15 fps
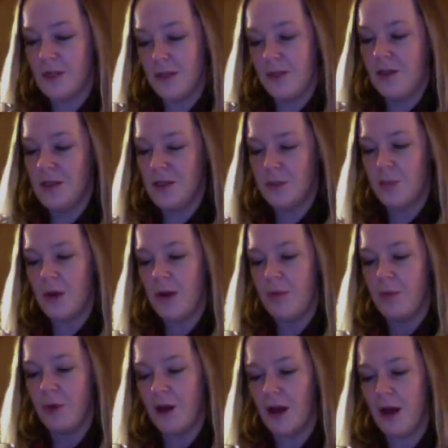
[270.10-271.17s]
this might
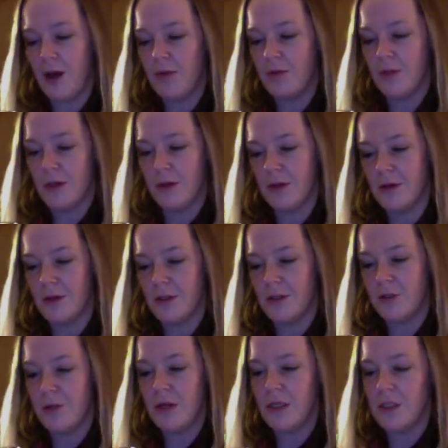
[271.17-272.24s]
bring out
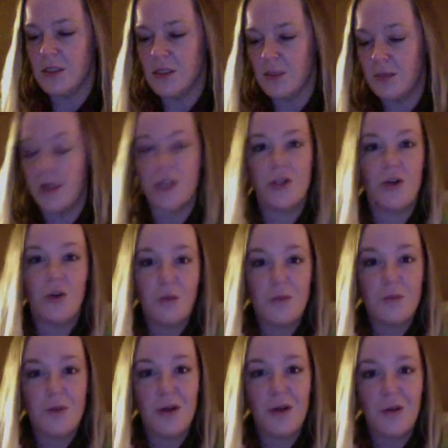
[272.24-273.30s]
sweetness and something. You know what this would
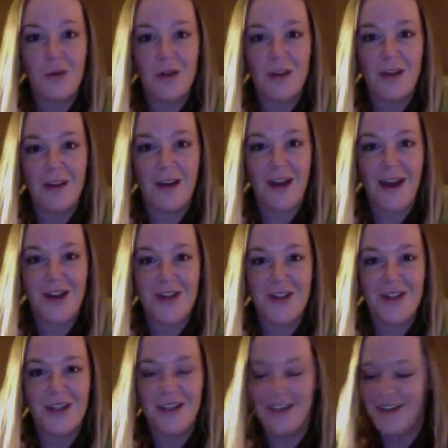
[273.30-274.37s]
be good with?
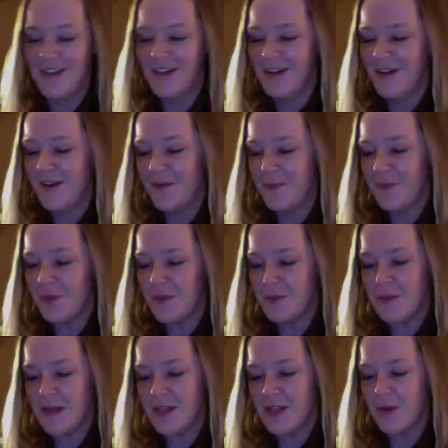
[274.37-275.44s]
Actually, this
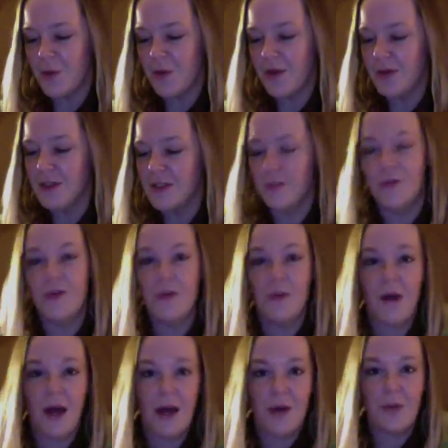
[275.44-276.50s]
might sound weird to some of you,
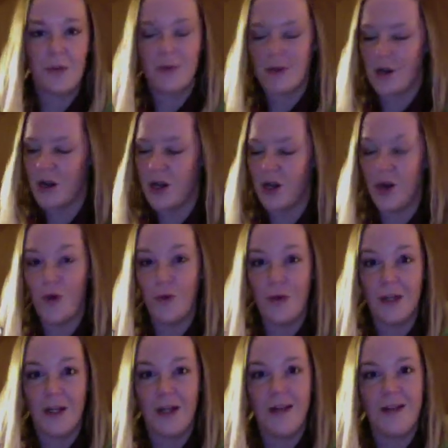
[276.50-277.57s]
but a
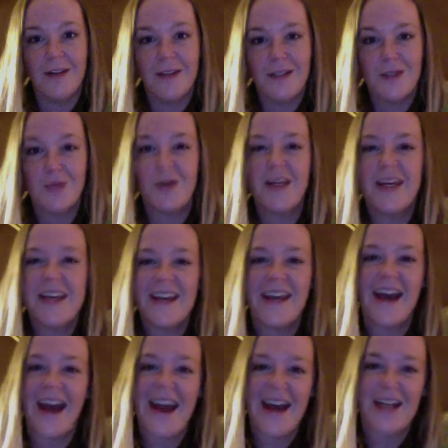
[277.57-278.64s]
cannoli. This would kick
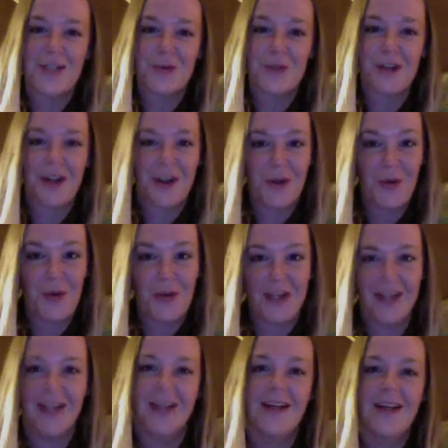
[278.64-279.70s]
ass with a
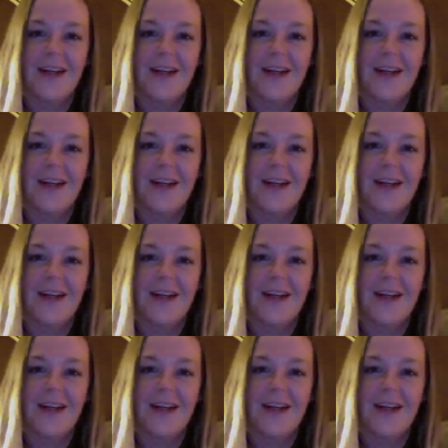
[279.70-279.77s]
cannoli.